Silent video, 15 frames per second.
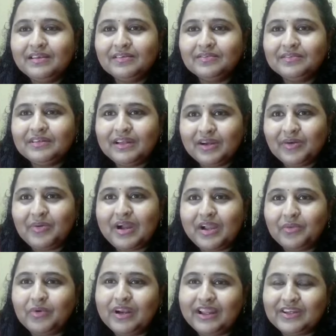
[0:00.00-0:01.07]
Now I
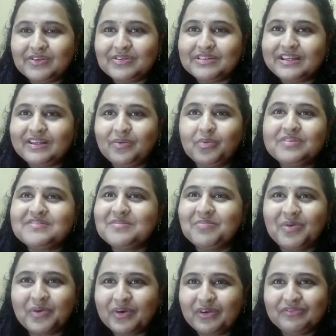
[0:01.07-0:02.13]
would like to tell what's the
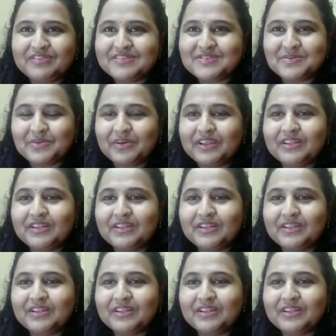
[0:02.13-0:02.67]
moral of the story.